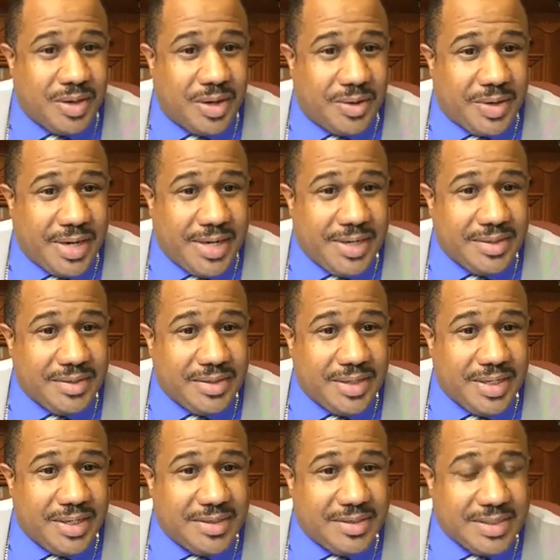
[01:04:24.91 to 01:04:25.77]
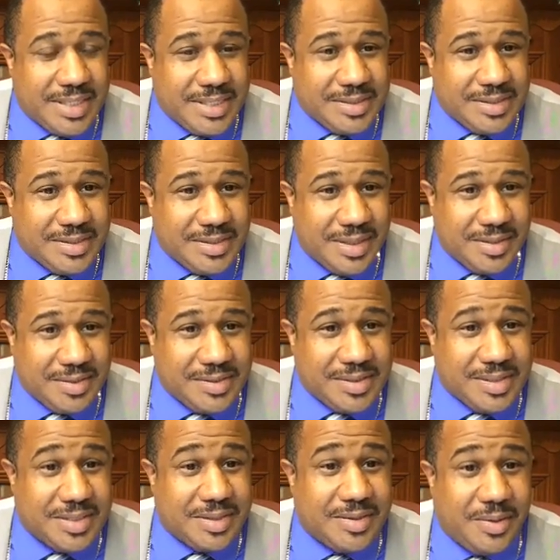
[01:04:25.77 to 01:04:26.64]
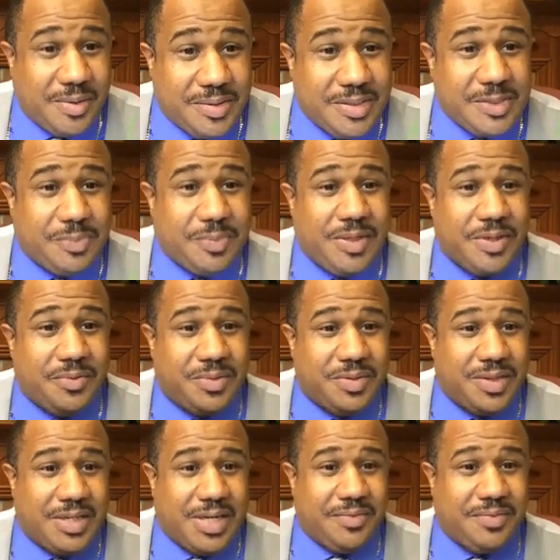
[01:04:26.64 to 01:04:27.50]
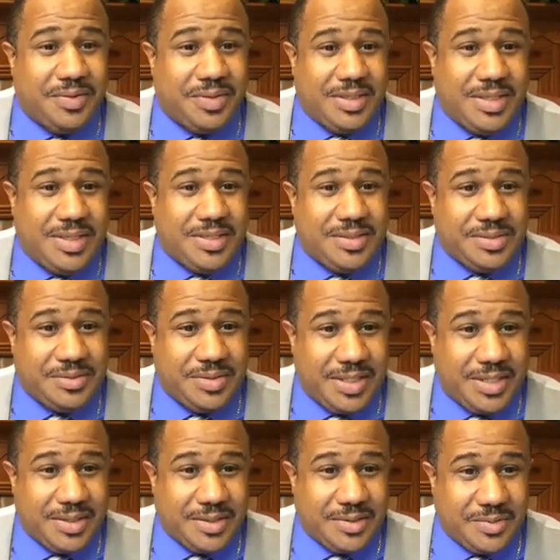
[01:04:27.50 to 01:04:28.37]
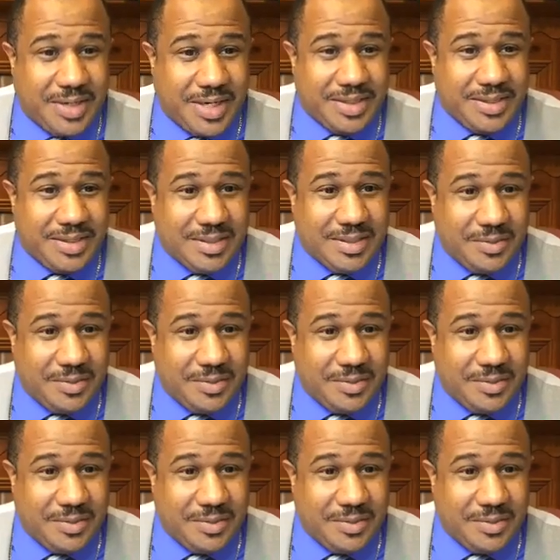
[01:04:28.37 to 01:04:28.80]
All right, and Jason Douglas says the Holy Spirit will never lead you incorrectly.